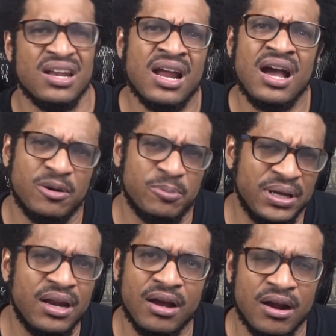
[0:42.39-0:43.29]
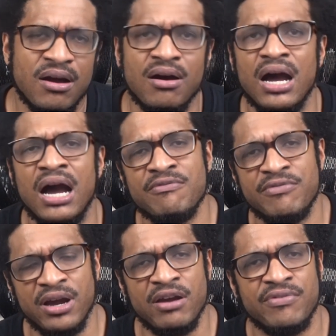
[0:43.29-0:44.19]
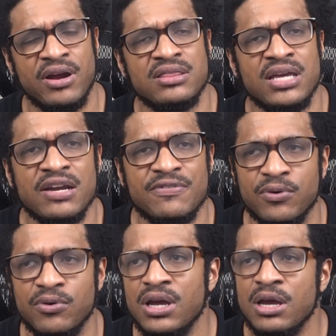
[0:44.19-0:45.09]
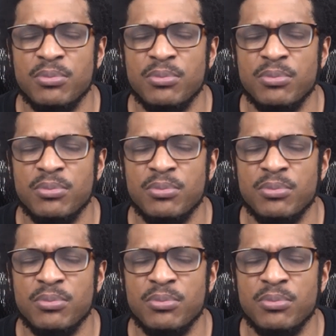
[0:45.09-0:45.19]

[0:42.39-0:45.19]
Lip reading: Not complaining at all. I'm very, very thankful.